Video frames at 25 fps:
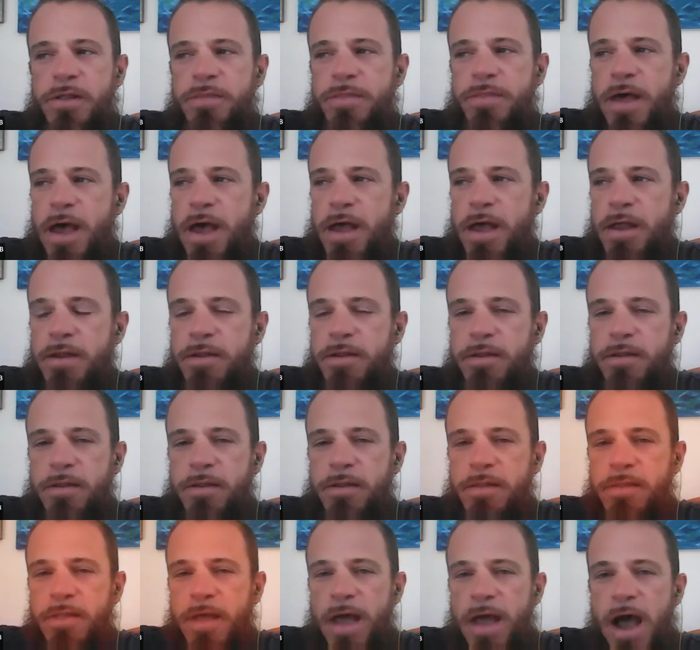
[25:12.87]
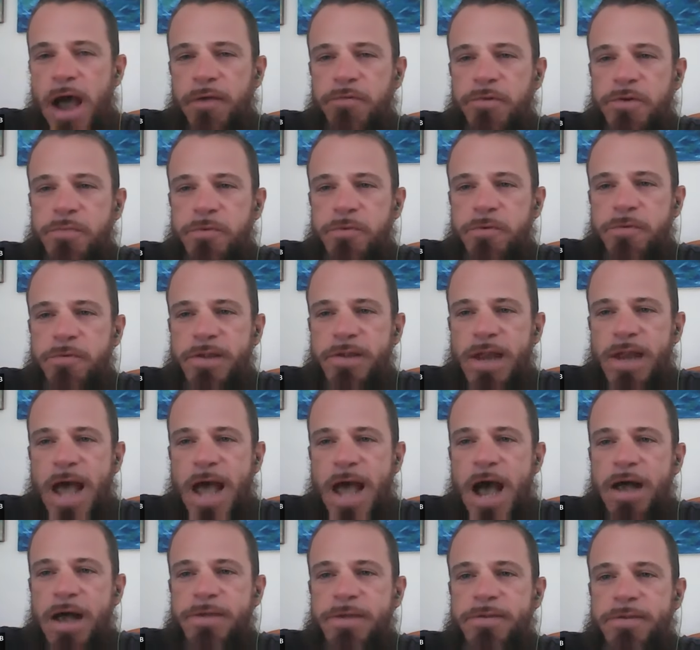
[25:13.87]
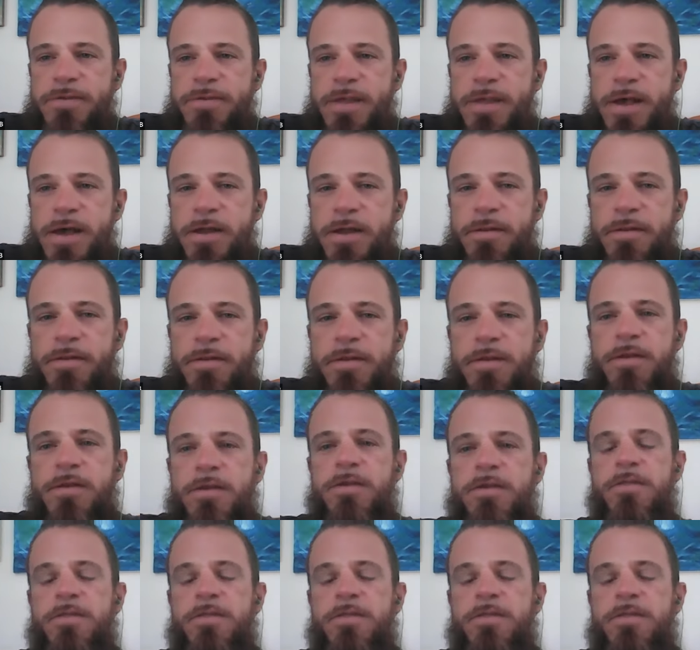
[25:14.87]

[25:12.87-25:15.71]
that the average person has is that